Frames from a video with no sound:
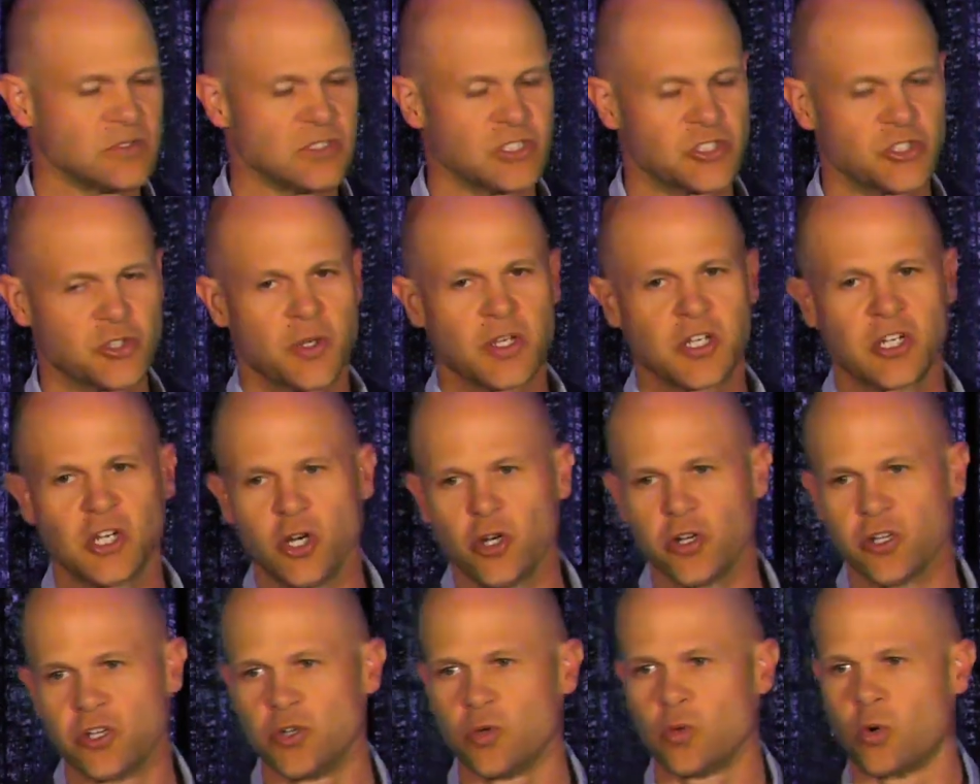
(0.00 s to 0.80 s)
So I
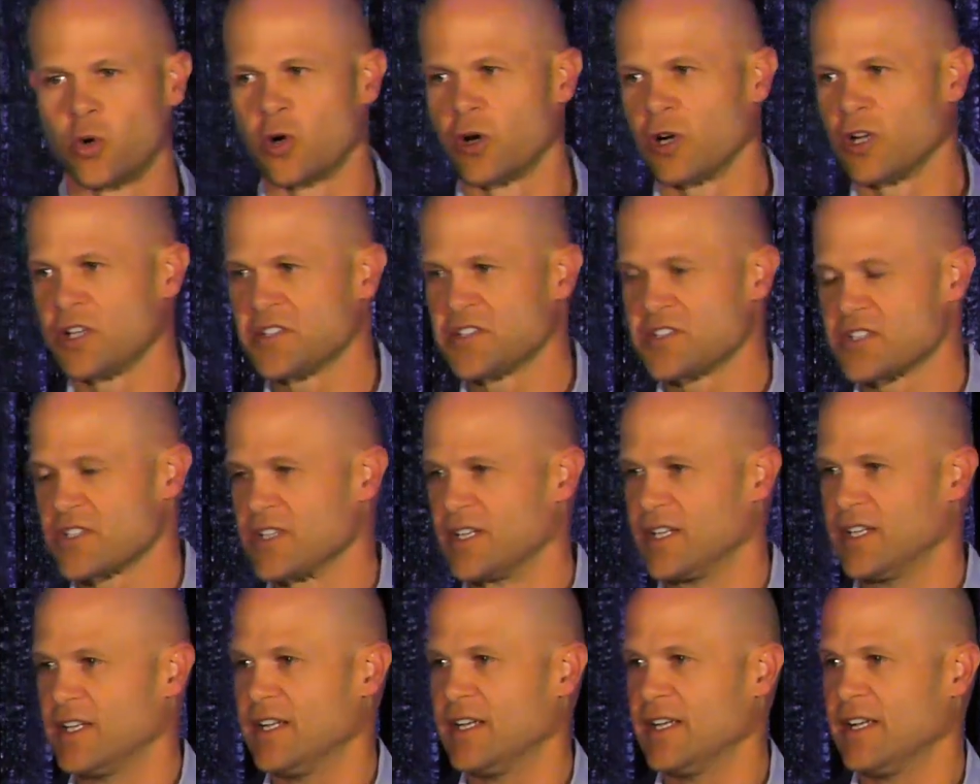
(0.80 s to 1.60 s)
go to New Orleans,
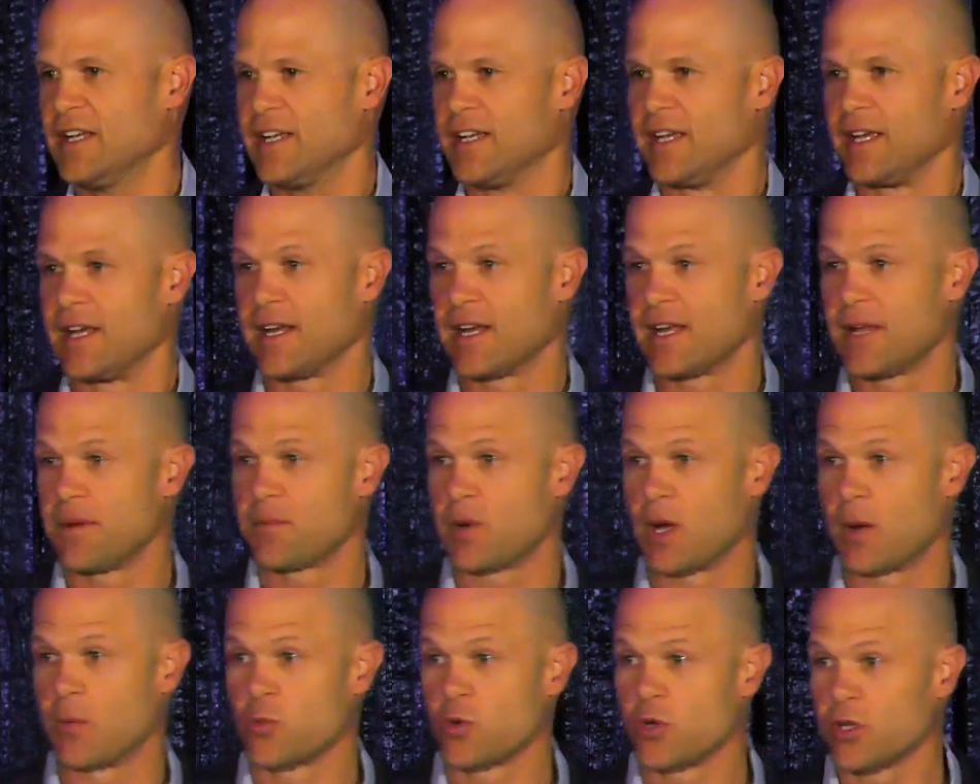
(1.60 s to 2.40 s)
and
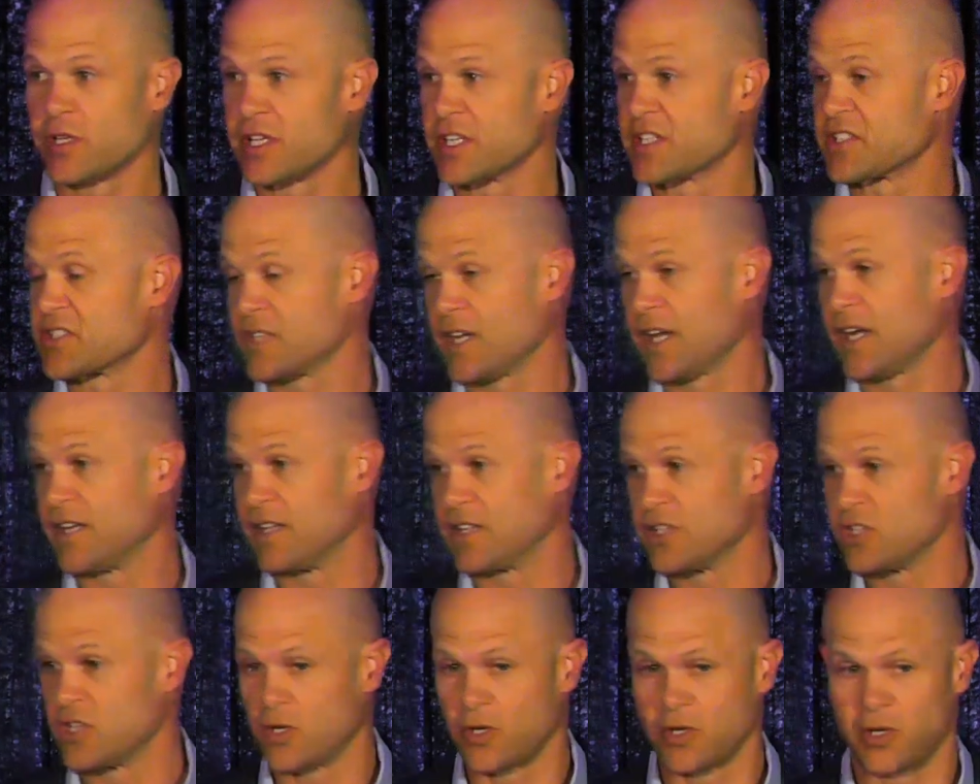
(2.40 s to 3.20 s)
I'm really
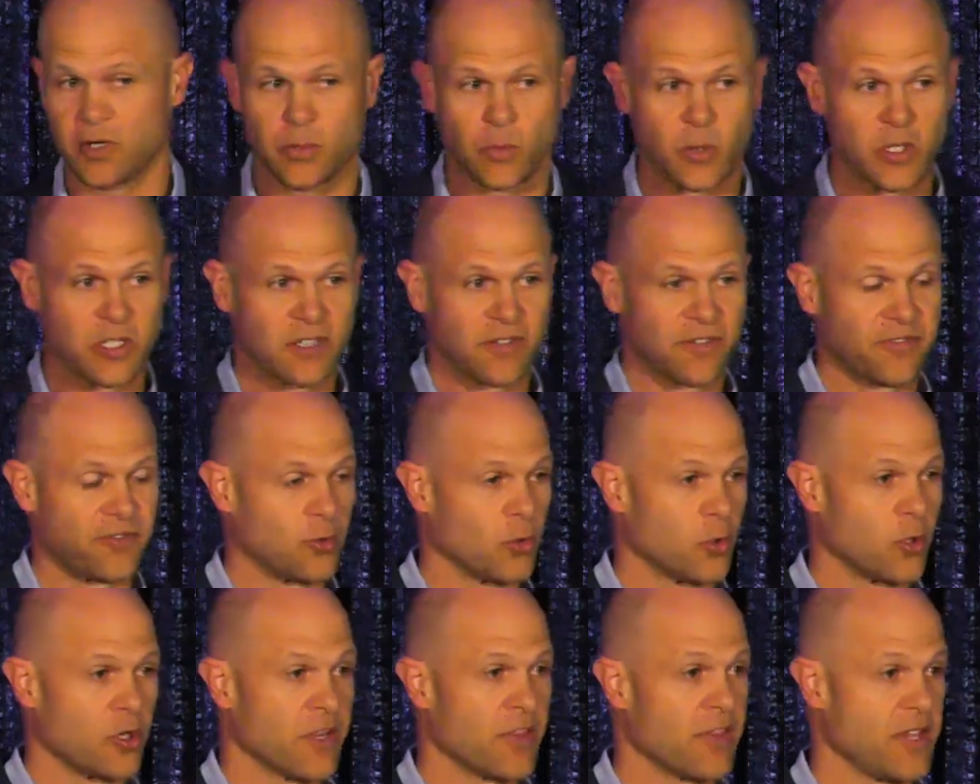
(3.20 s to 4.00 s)
excited. You know, I went to
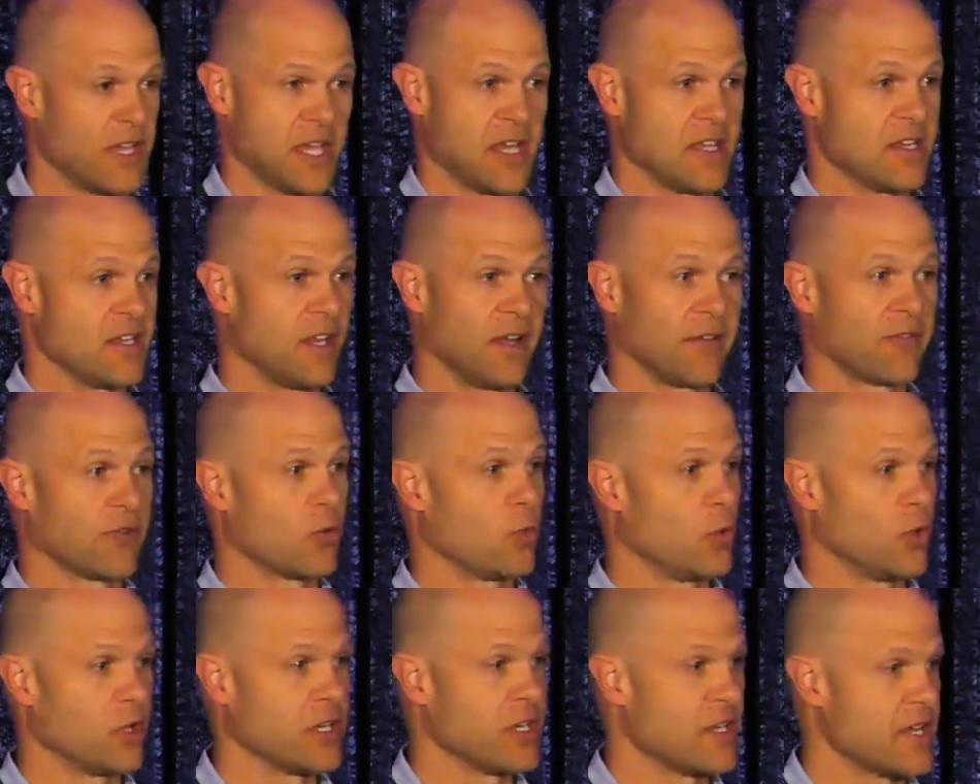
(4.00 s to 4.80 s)
Florida. They had never
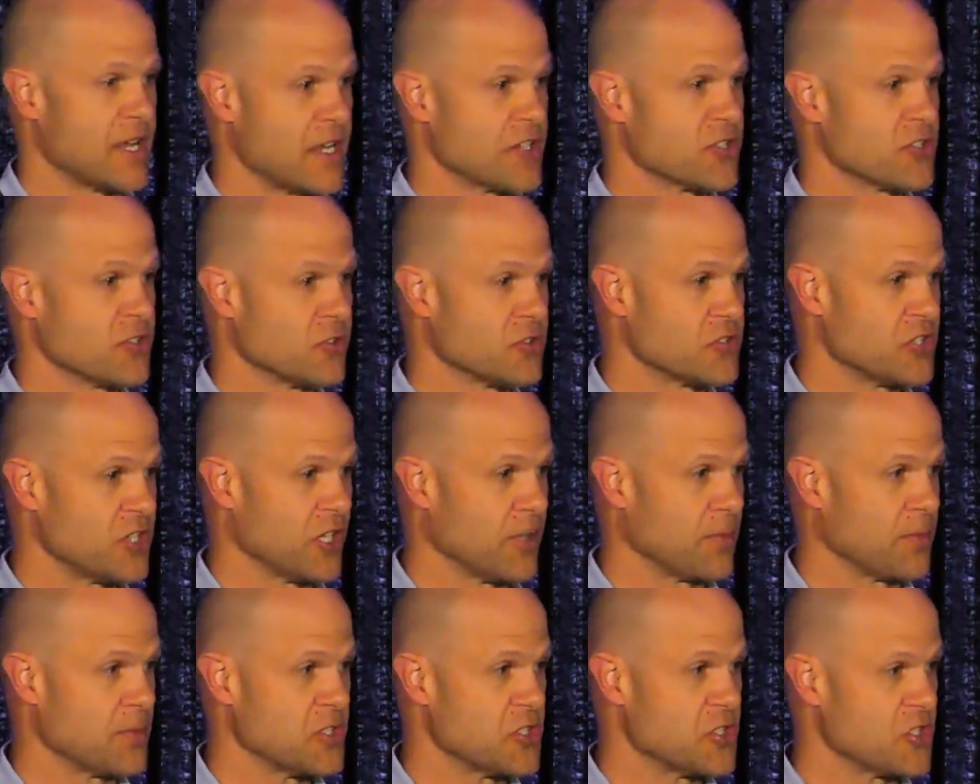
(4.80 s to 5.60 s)
won a national
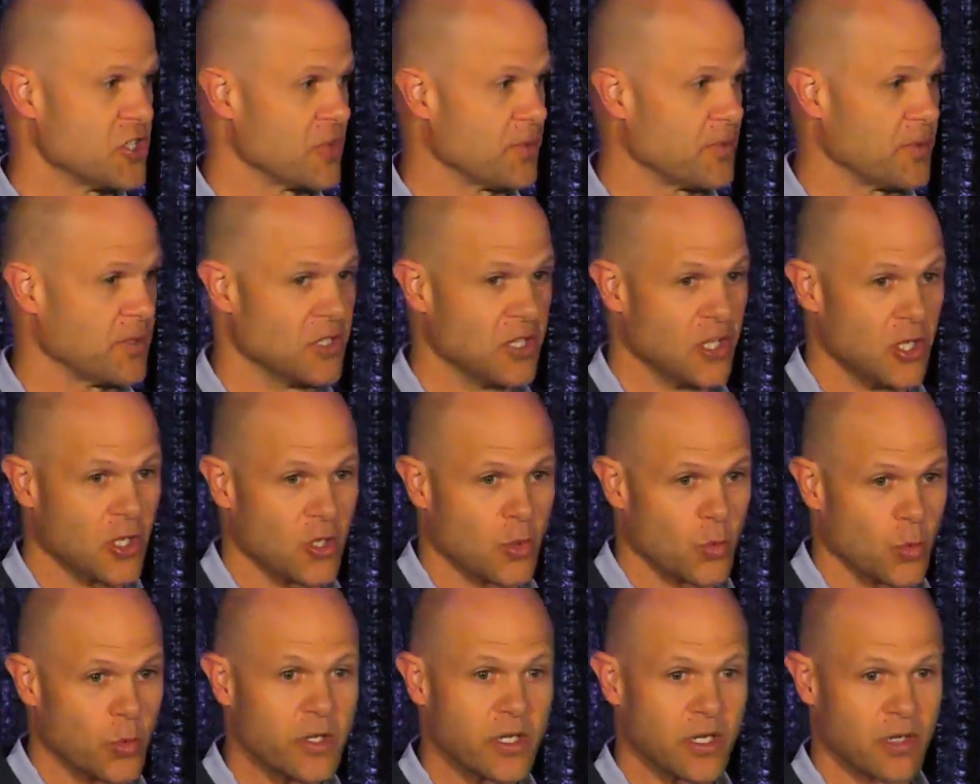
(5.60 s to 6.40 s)
championship, and
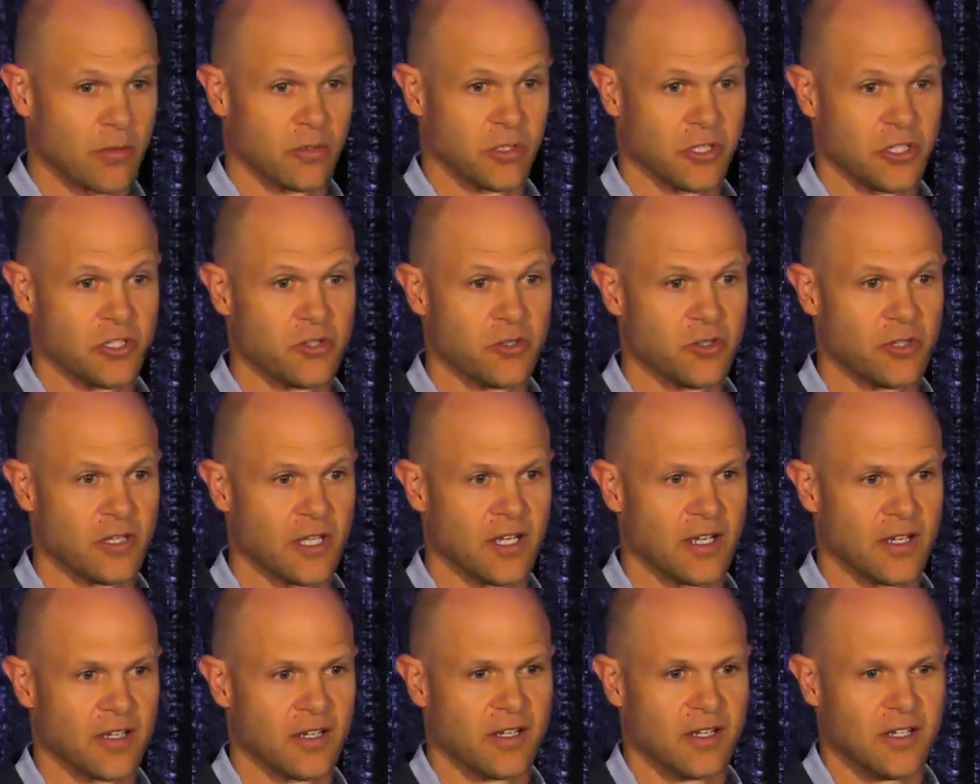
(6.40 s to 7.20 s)
we were able to do
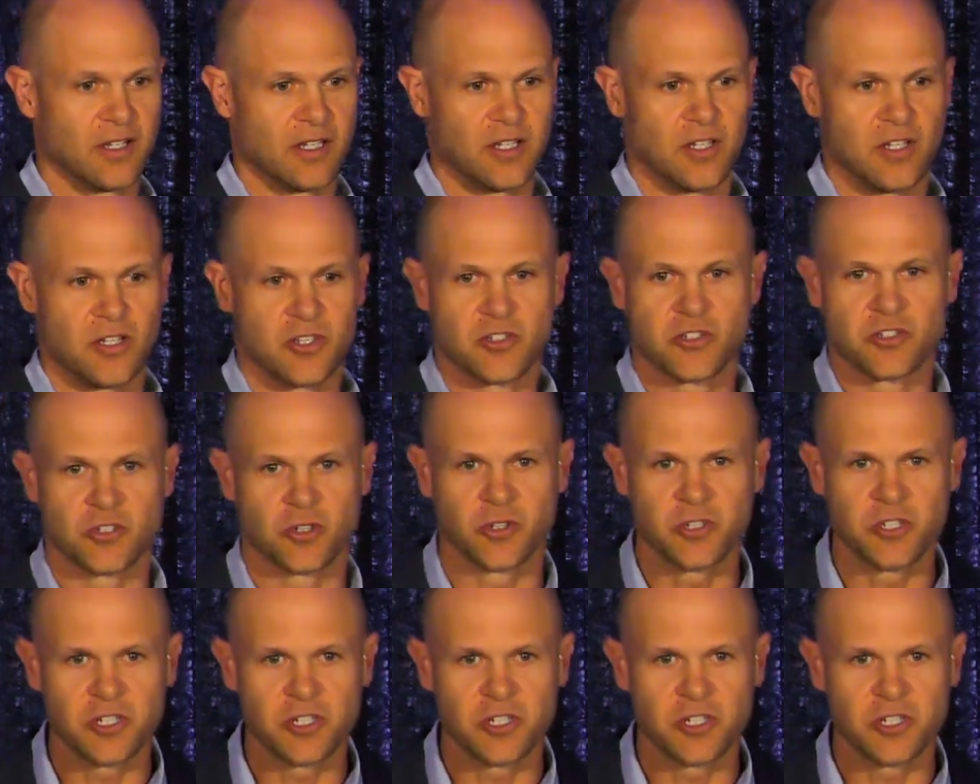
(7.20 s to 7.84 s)
that. So,